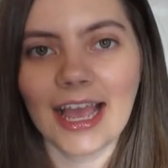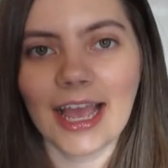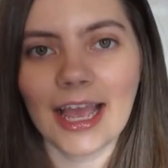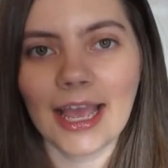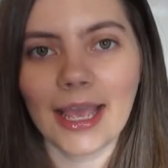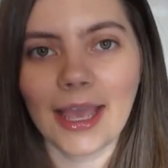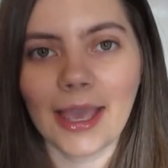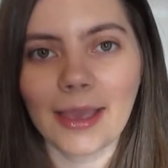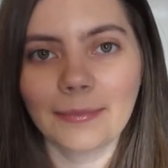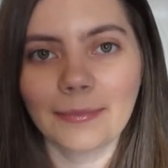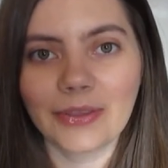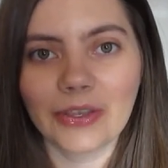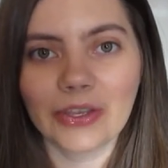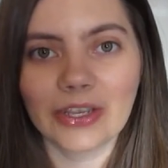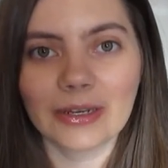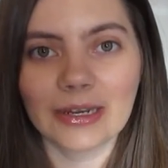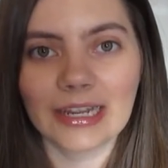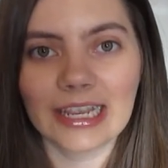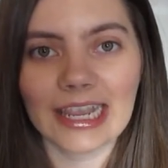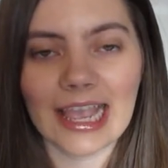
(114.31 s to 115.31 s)
You
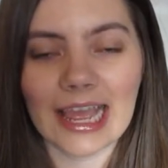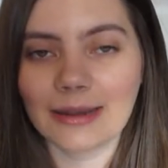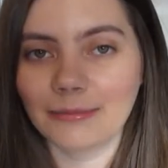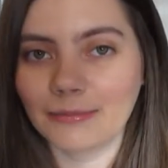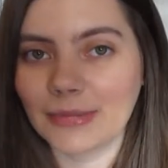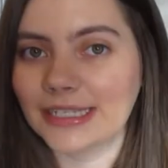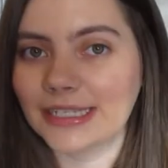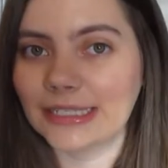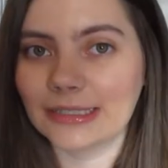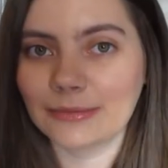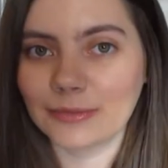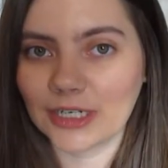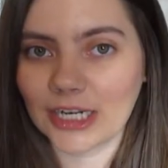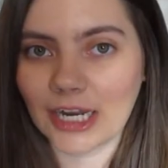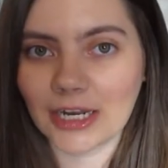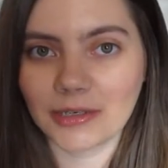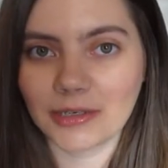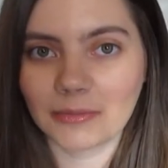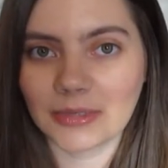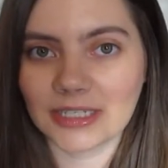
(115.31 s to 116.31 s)
can again message me on
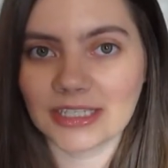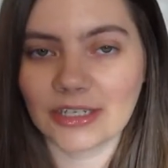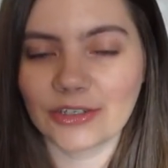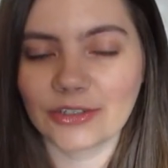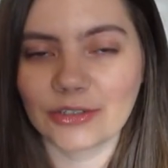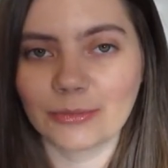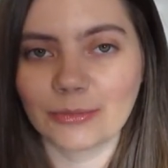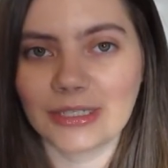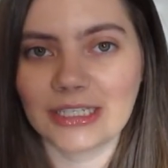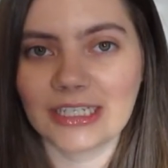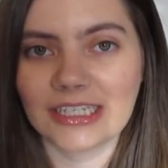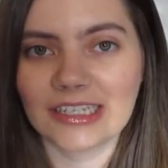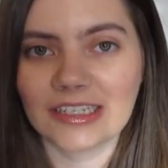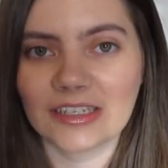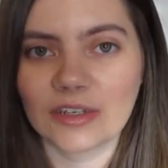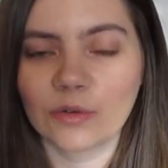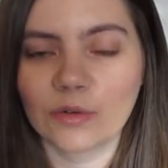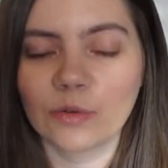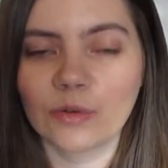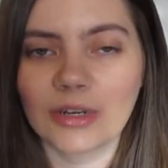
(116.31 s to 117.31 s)
any of my social medias,
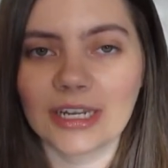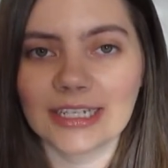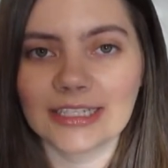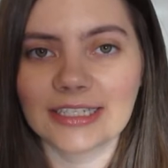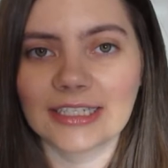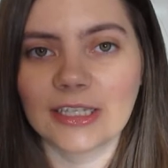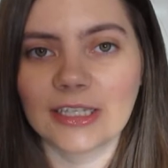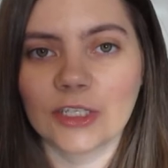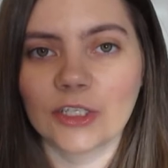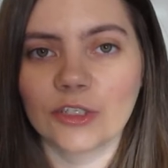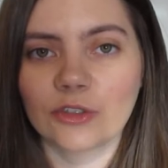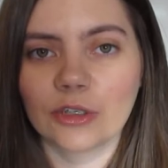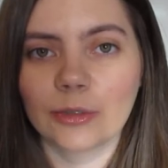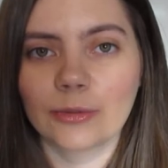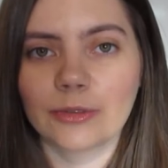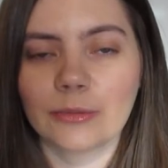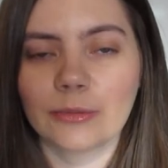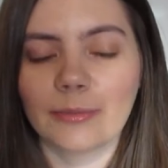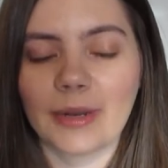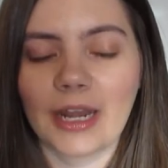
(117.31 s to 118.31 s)
they're all linked in the
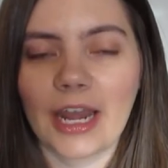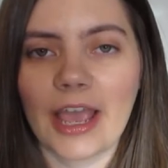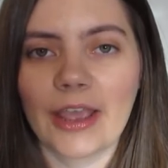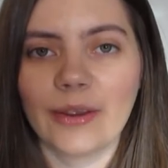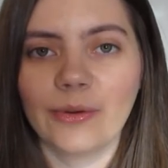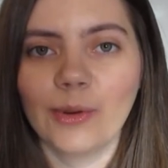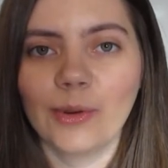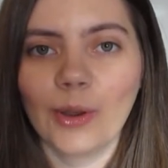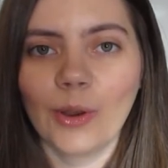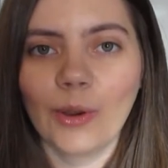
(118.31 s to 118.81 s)
description below.